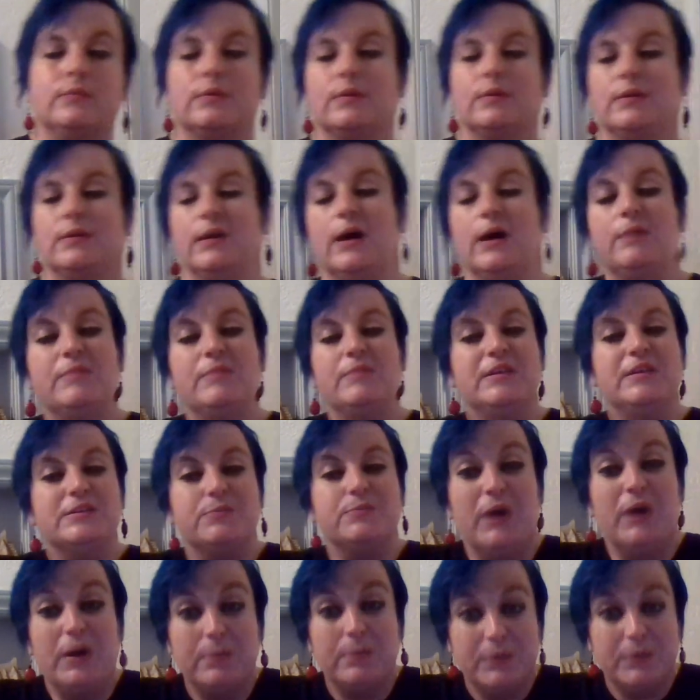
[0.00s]
come into
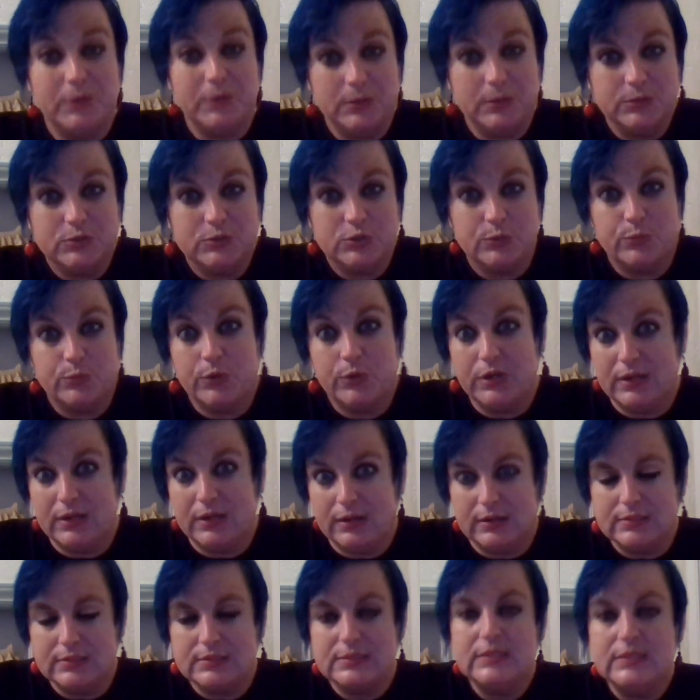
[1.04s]
pop culture pretty
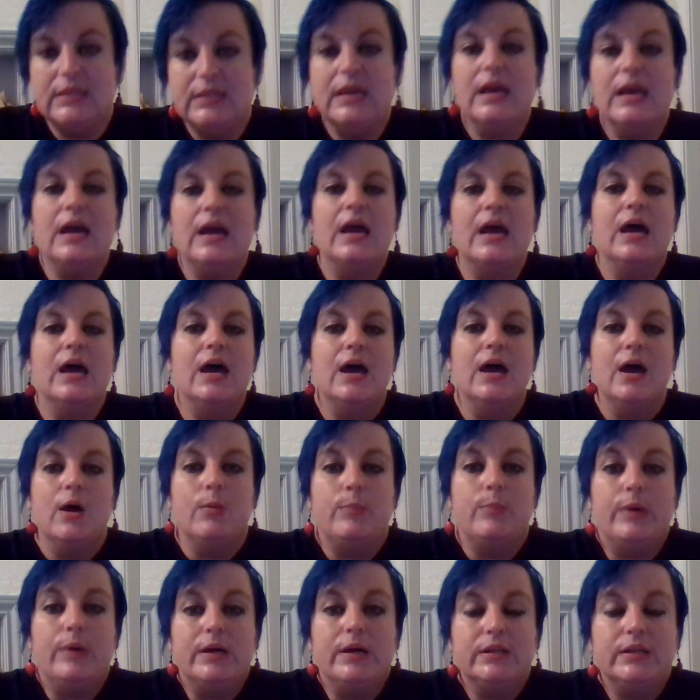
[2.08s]
nicely.
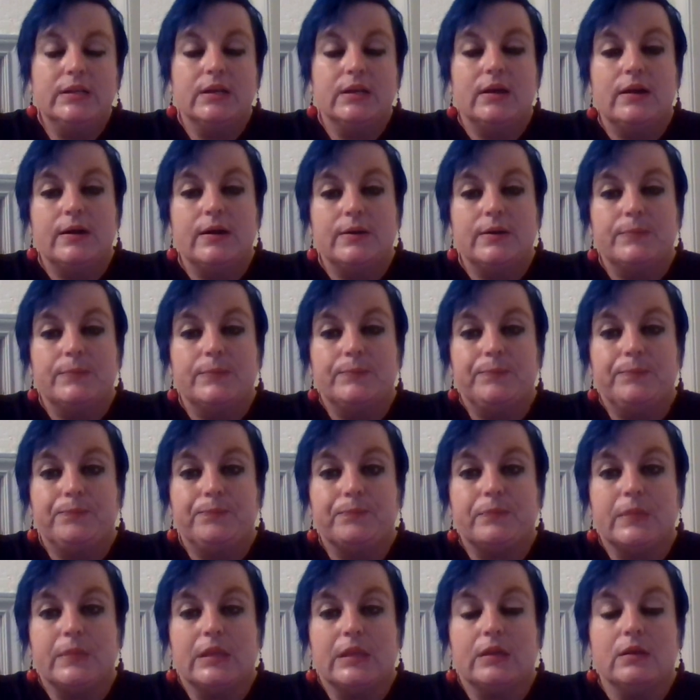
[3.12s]
But
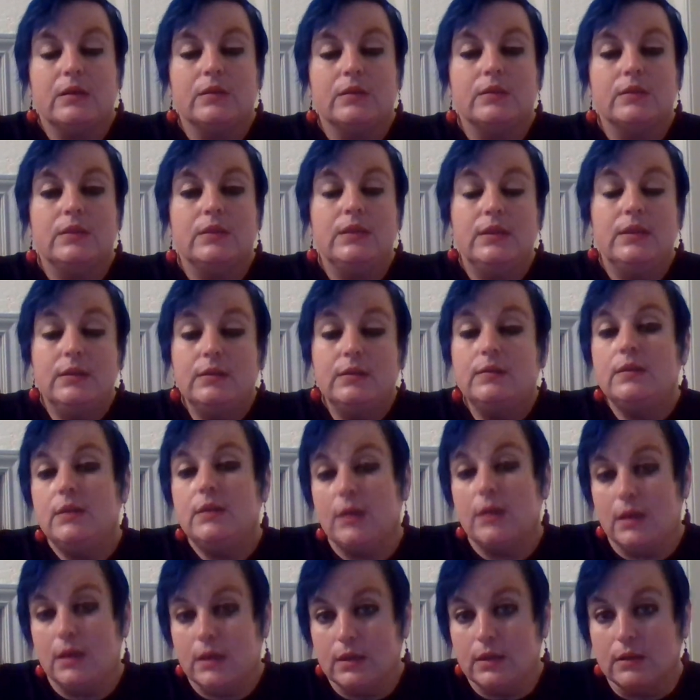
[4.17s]
the yin and the
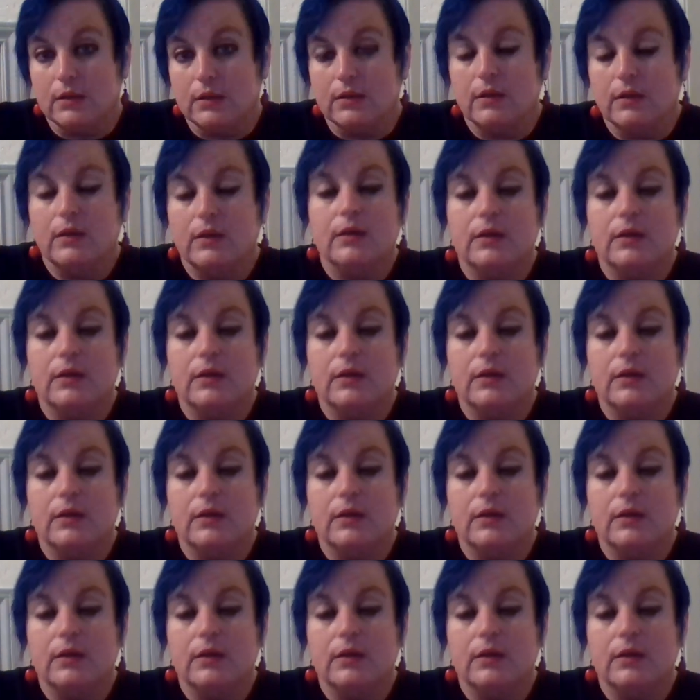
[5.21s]
yang.